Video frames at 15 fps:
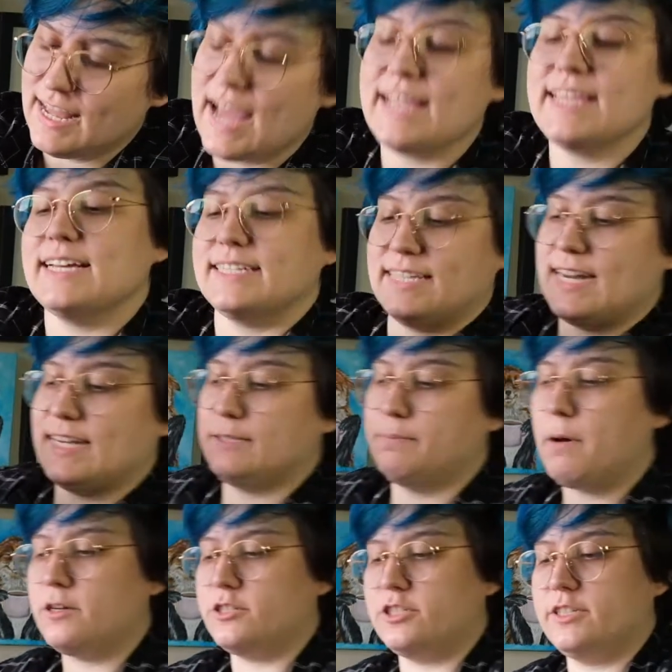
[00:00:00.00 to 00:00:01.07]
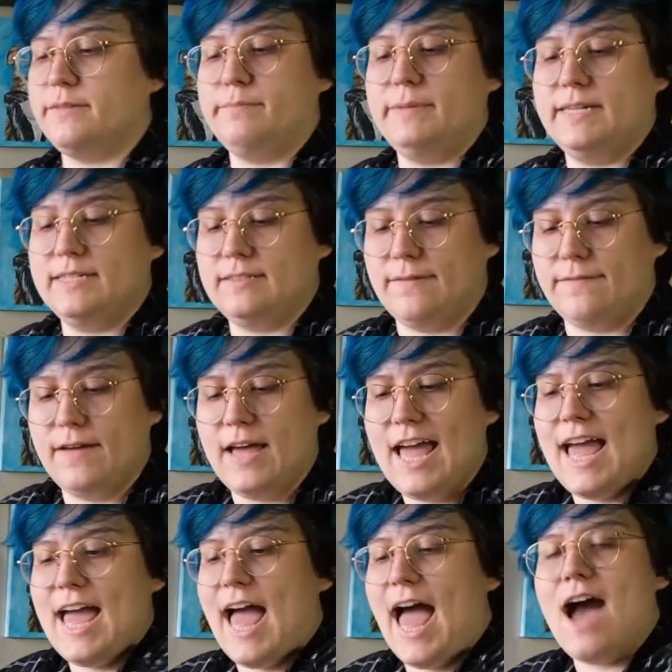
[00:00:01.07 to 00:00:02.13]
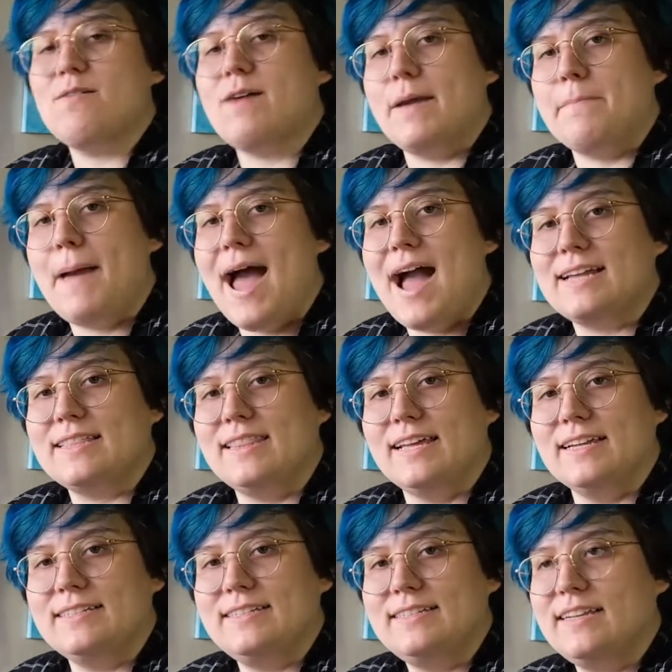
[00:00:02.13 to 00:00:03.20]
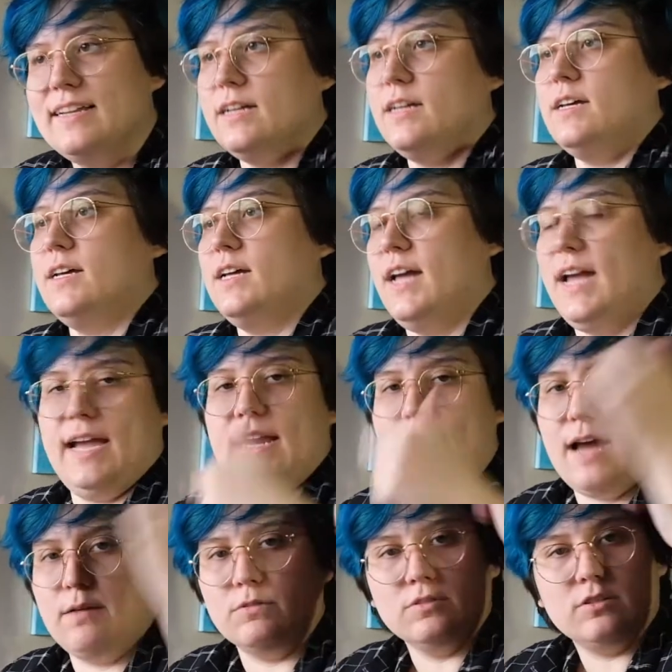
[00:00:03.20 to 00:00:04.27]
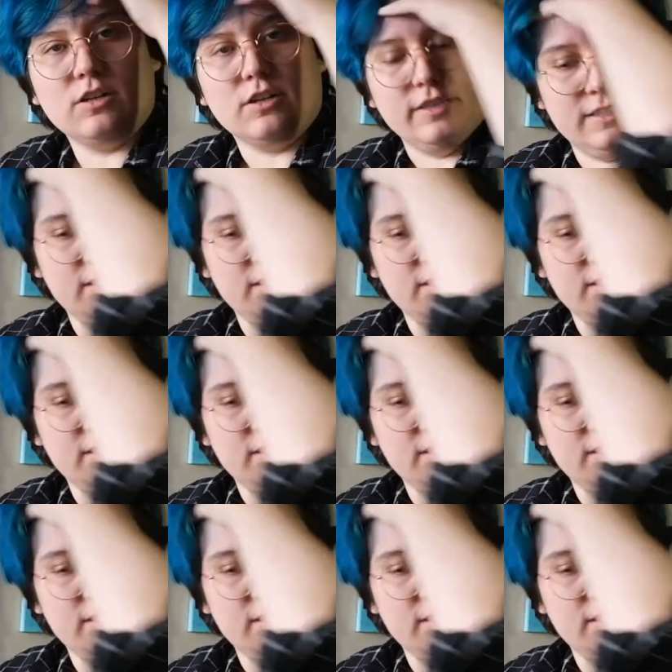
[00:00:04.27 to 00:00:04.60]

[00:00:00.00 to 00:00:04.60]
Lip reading: And yes, that is partially because of how I packed this, and I will learn.